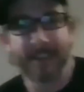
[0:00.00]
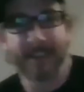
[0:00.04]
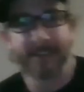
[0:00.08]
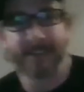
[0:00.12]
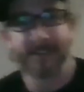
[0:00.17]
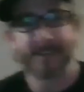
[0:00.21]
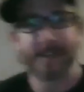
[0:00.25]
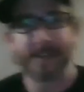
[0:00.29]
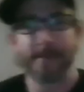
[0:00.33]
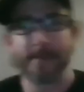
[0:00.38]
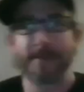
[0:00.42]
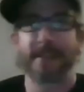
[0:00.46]

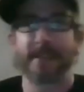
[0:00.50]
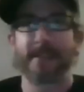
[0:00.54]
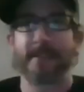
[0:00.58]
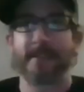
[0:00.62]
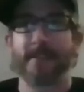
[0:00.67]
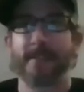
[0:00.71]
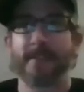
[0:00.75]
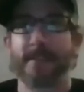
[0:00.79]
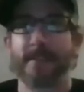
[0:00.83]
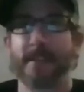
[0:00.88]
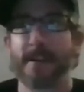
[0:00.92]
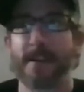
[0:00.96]

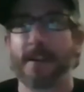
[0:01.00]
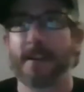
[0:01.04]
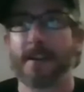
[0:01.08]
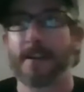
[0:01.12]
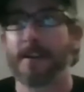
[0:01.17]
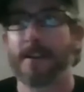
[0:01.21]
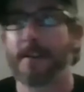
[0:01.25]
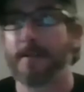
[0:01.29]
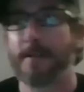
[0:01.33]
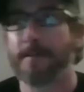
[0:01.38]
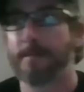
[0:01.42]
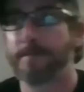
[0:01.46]
something
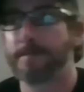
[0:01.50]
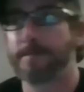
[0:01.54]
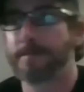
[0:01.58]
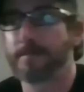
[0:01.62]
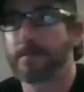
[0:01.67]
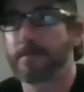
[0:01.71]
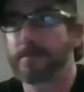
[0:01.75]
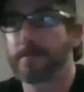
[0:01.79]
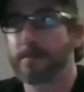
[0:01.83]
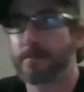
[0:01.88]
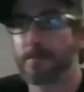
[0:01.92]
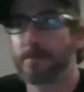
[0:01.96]

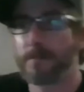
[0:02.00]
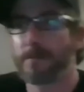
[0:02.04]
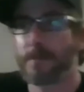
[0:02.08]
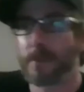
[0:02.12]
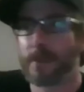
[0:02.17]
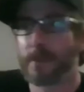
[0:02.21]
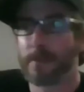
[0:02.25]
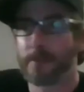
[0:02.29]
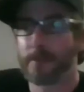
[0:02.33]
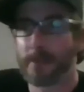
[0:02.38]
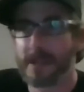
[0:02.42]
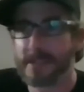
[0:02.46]

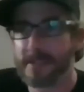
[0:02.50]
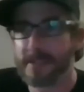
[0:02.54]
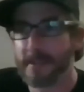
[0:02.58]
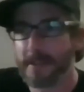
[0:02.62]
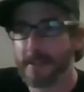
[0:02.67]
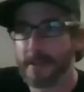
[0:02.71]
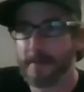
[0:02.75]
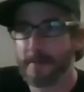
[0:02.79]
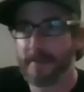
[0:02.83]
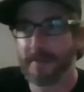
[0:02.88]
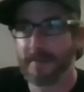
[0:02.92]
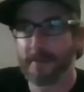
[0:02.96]

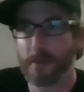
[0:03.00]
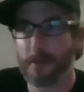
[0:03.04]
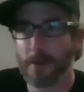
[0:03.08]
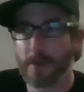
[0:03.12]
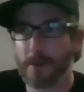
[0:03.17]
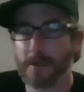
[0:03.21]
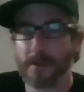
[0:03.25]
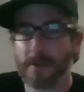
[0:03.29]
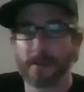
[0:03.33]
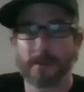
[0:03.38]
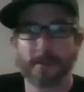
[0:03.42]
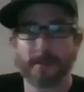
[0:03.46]
recently
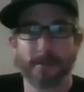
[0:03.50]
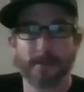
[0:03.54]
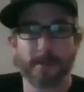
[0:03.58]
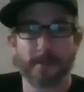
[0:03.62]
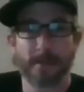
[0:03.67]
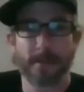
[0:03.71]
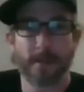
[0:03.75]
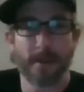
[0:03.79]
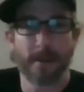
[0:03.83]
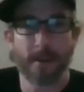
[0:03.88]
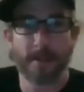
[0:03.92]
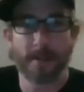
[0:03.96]
before
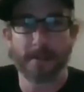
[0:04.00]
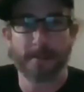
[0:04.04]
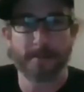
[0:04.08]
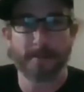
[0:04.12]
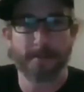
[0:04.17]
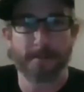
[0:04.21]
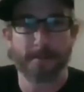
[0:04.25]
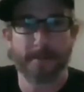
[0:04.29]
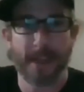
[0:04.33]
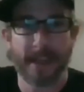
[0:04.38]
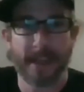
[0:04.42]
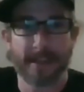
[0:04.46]
all
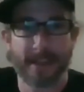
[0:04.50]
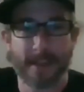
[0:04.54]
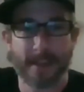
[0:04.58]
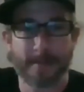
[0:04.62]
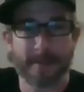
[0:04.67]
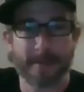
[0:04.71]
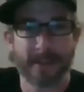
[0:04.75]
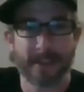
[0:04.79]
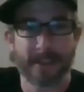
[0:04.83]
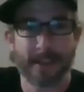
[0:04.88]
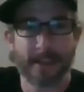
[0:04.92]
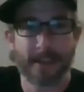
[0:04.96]
the
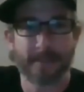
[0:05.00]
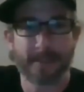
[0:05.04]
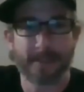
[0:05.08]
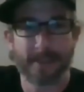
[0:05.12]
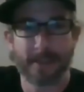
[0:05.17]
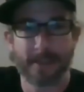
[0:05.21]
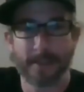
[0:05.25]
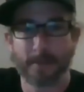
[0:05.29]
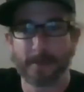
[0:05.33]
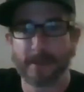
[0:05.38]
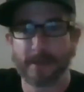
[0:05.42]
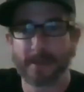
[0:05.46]
pandemic and
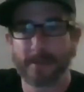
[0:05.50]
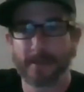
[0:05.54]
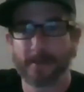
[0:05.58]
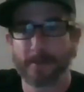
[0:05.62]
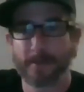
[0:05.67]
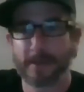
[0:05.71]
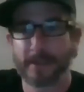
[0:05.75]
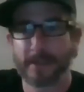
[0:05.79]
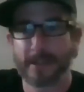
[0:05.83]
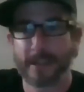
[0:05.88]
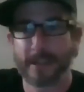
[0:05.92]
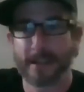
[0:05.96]
everything
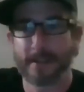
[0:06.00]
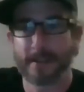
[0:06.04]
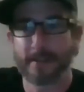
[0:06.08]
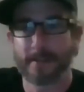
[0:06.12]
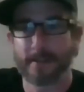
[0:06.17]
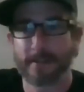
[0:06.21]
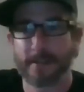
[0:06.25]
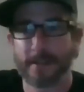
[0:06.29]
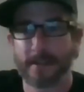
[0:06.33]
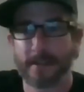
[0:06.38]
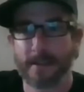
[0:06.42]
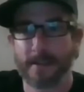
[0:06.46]
went
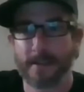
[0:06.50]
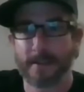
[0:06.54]
down.